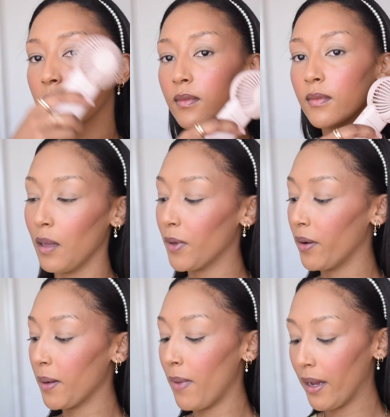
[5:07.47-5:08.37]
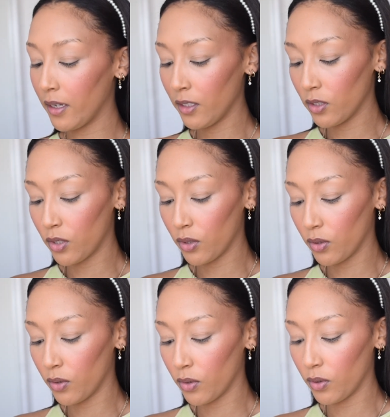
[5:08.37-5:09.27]
So I'll be going back
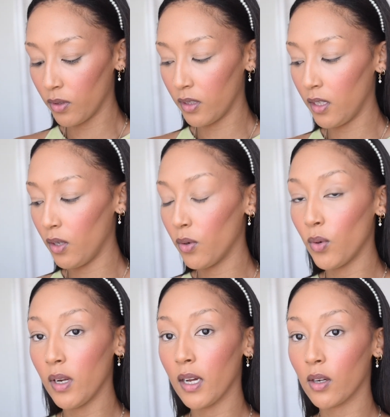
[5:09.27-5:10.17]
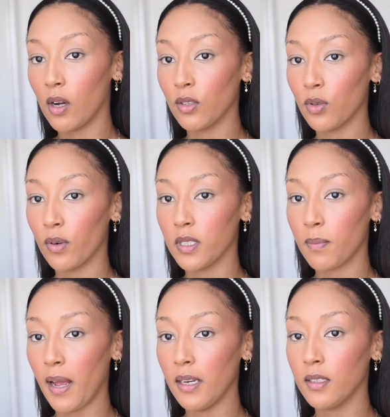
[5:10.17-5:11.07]
into the Hoola Contourist
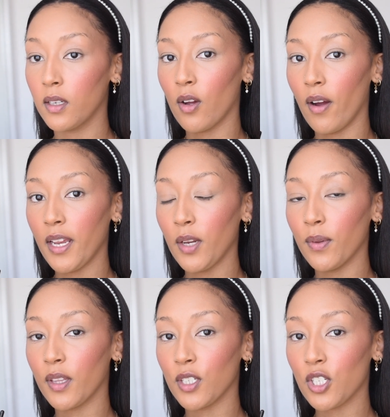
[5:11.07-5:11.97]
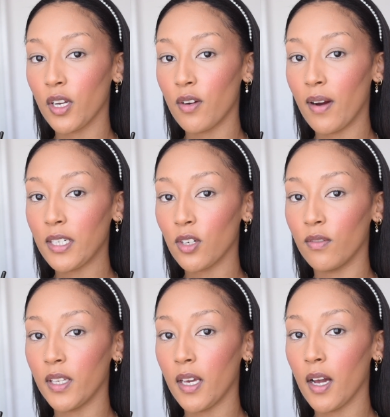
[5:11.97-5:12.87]
palette. Going in with the shade right
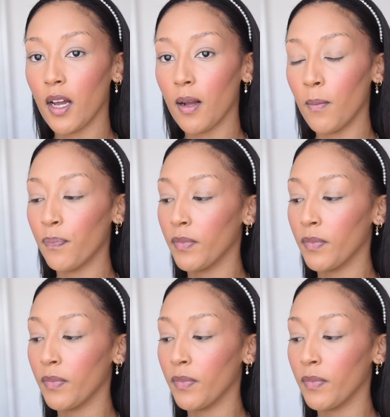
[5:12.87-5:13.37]
over here.